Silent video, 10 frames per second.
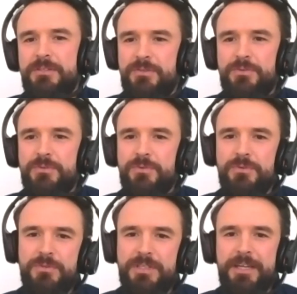
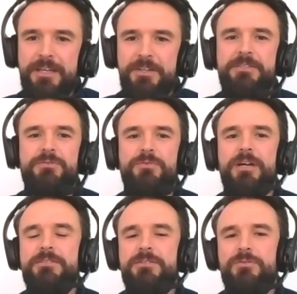to their needs
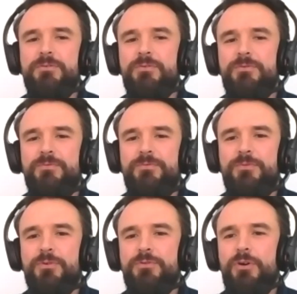right so
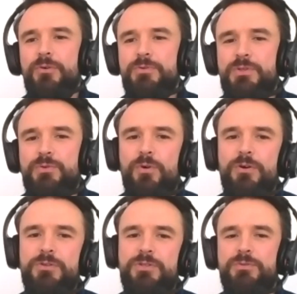for those who
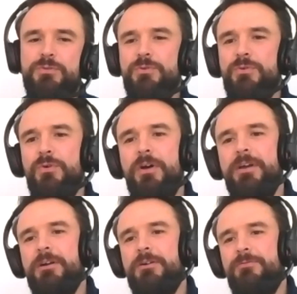want to
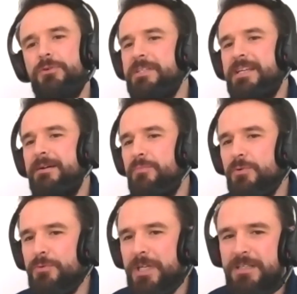for example,
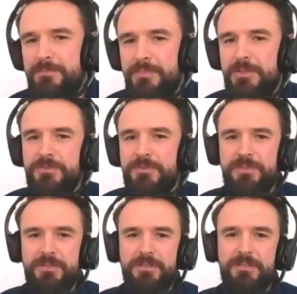quickly build
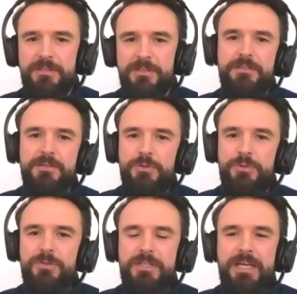uh, the
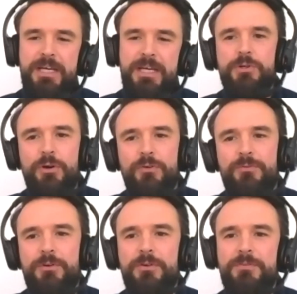prototype, we
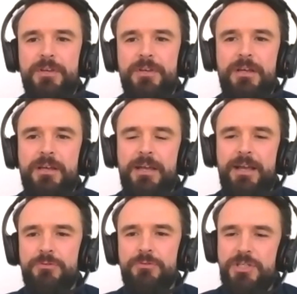offer the
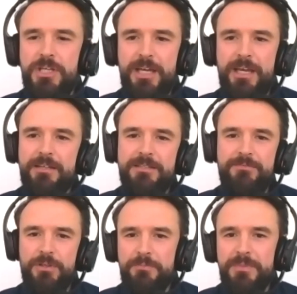LGA
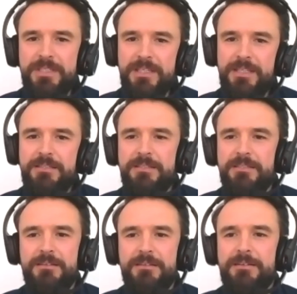development kit
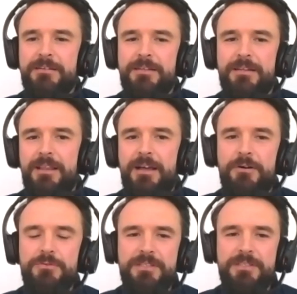uh, that
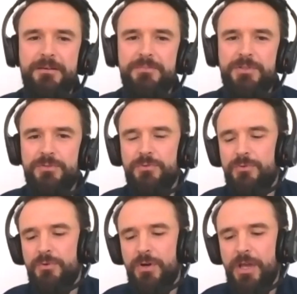allows them to